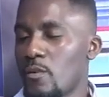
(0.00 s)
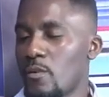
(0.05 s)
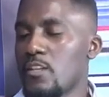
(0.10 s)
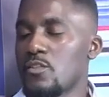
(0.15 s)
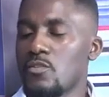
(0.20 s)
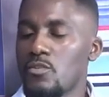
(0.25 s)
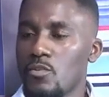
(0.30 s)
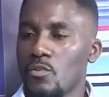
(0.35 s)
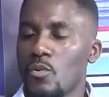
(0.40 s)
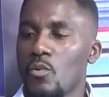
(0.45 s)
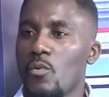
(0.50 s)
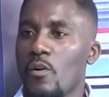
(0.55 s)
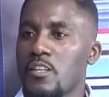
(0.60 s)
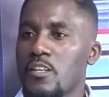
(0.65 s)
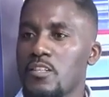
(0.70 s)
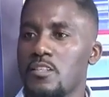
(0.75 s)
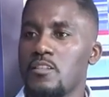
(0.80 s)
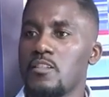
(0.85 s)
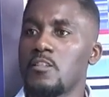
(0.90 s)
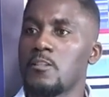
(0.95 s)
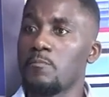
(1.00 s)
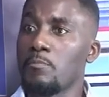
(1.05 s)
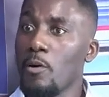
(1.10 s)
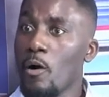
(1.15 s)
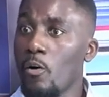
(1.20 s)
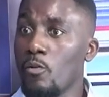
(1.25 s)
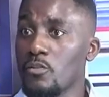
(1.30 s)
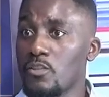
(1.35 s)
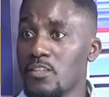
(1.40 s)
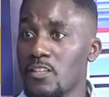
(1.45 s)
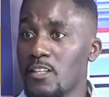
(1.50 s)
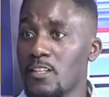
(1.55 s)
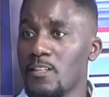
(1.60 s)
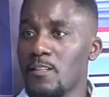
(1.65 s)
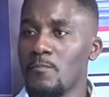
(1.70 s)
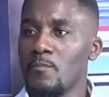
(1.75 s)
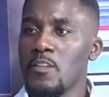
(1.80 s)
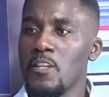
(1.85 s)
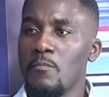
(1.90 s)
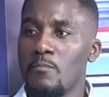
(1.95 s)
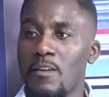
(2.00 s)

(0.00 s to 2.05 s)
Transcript: to answer your question, is posting.